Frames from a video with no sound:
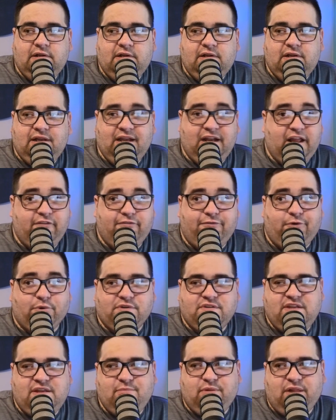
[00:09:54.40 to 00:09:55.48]
In a
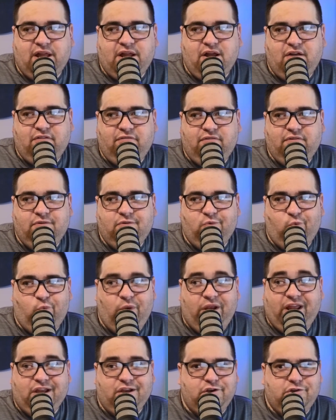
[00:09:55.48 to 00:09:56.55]
four-team playoff,
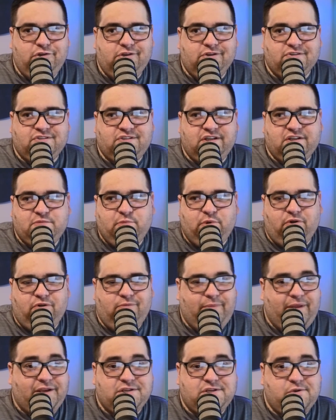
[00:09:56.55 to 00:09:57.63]
winning a New Year's Six Bowl
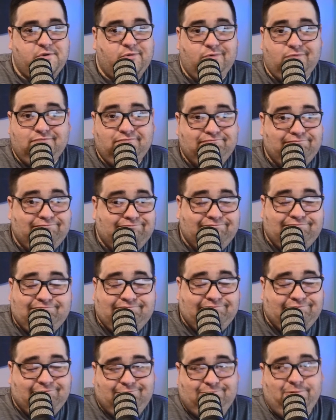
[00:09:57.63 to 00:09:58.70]
makes you
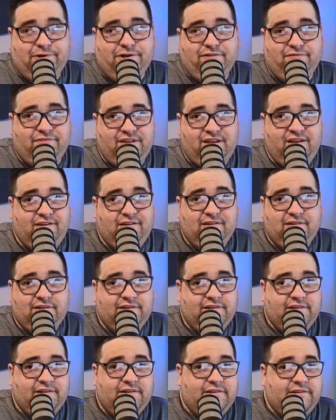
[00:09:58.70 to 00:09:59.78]
one of the
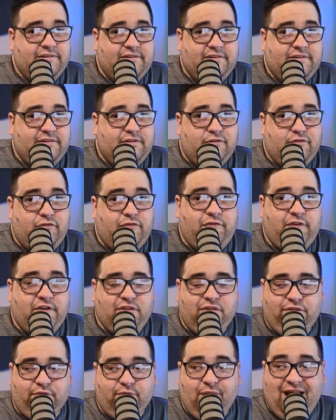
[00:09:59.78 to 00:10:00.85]
fifth
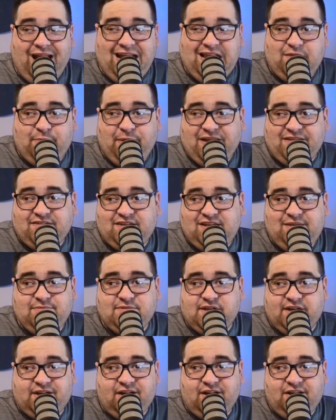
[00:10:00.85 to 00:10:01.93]
through eighth best teams
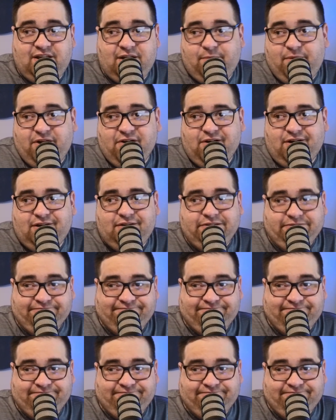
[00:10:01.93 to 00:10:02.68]
in America.